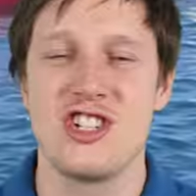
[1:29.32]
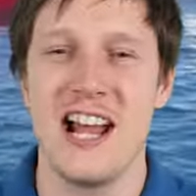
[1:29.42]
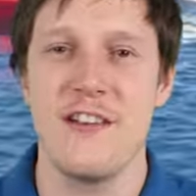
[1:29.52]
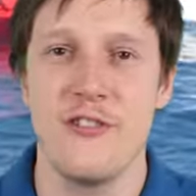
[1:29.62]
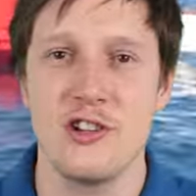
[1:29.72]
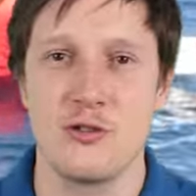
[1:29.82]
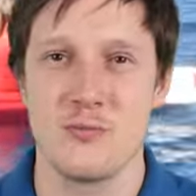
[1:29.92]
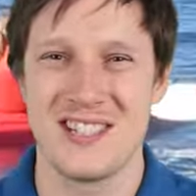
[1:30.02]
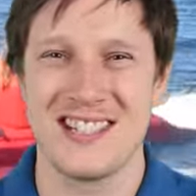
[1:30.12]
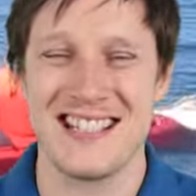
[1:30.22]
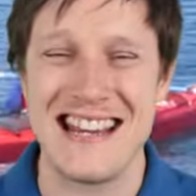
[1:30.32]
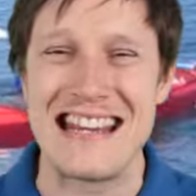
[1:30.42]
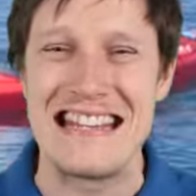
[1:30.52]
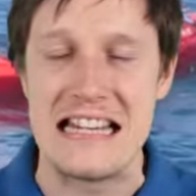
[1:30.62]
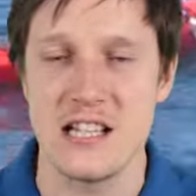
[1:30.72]
jellyfish from
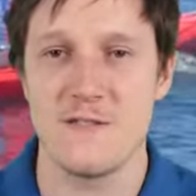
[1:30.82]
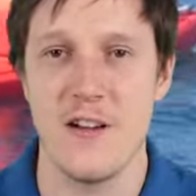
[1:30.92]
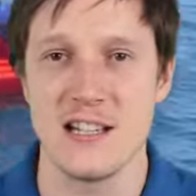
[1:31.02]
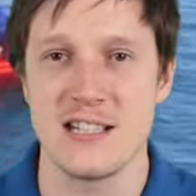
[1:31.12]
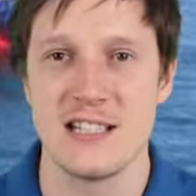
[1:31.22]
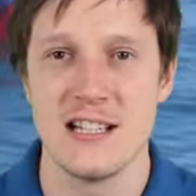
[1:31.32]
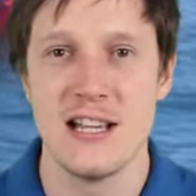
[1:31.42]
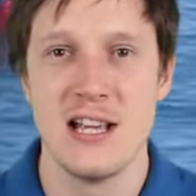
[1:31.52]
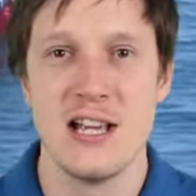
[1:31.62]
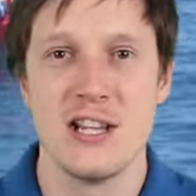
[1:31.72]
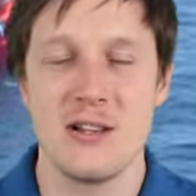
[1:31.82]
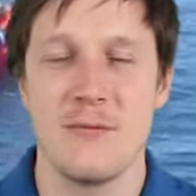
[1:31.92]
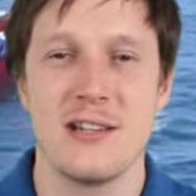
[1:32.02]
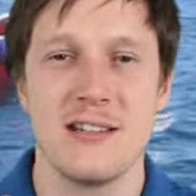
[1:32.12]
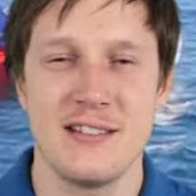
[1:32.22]
stinging his face,
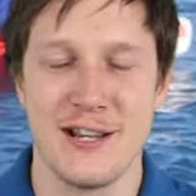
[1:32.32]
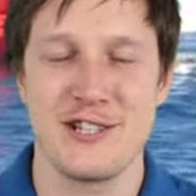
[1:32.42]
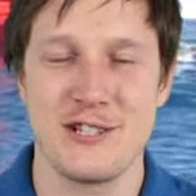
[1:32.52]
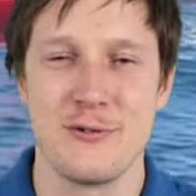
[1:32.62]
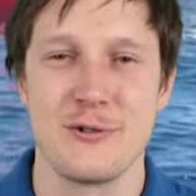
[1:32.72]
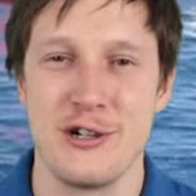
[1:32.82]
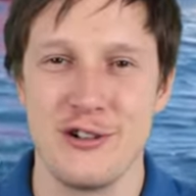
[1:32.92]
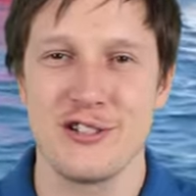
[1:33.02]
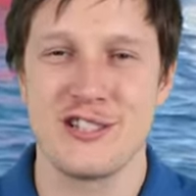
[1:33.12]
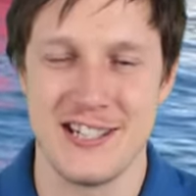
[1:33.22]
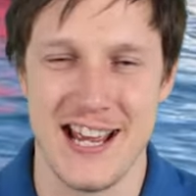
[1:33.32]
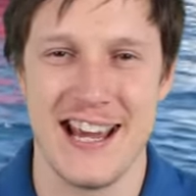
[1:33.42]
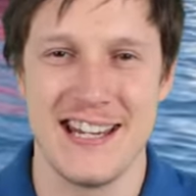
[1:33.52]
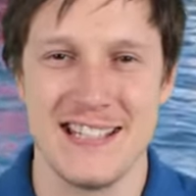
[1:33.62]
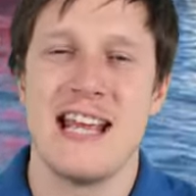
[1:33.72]
something that he's still got today.
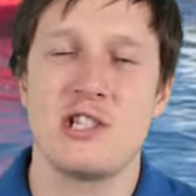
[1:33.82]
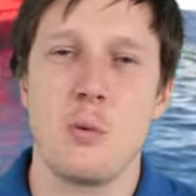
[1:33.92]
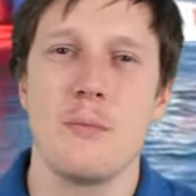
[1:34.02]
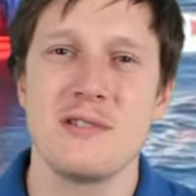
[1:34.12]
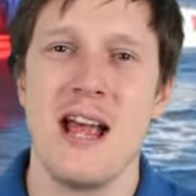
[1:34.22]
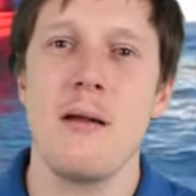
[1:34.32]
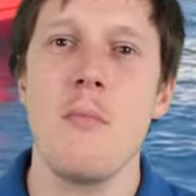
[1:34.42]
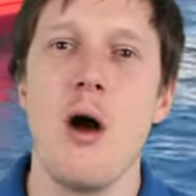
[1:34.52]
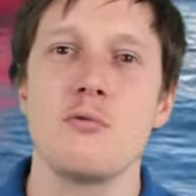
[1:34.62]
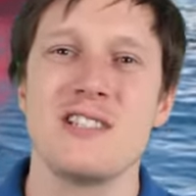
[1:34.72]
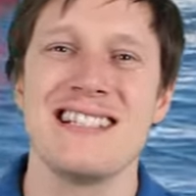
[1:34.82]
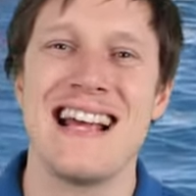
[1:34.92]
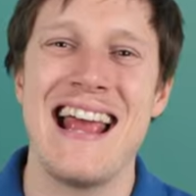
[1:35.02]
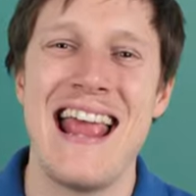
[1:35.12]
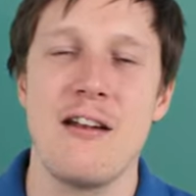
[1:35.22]
He swam 10 miles a
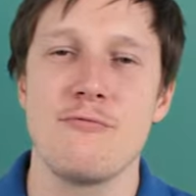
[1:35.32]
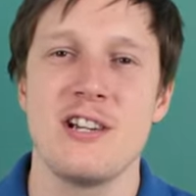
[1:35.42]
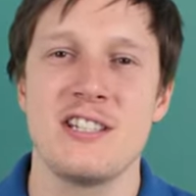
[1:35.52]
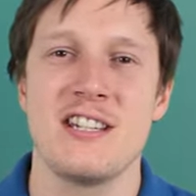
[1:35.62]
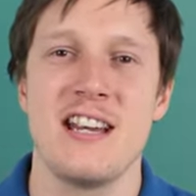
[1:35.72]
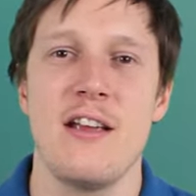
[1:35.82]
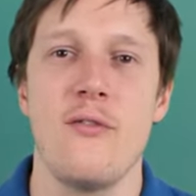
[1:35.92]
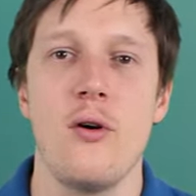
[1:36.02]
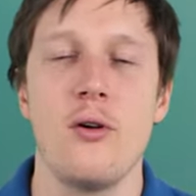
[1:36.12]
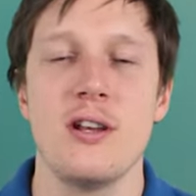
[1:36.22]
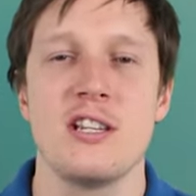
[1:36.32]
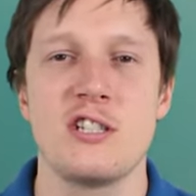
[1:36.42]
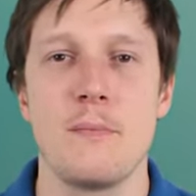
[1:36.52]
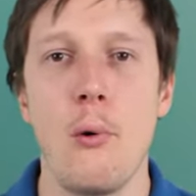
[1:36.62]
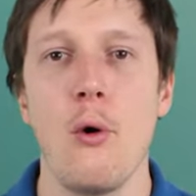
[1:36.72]
day and rested either on his
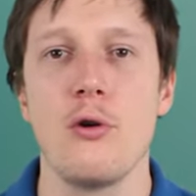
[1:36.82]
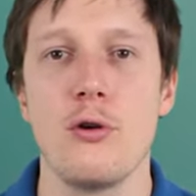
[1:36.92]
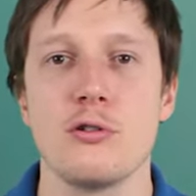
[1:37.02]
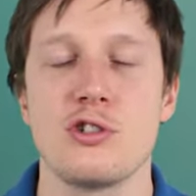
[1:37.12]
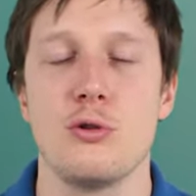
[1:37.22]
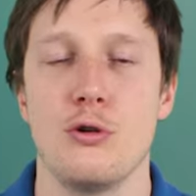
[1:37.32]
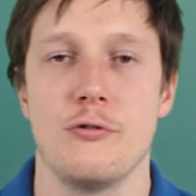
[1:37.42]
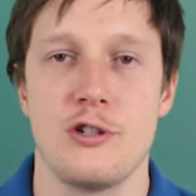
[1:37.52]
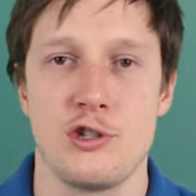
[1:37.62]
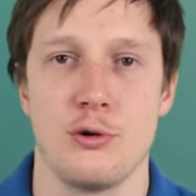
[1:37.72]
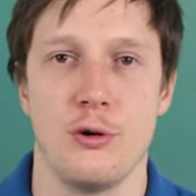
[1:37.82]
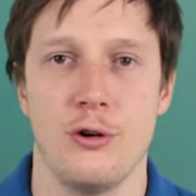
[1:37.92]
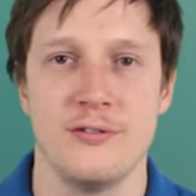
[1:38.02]
support yacht or ashore.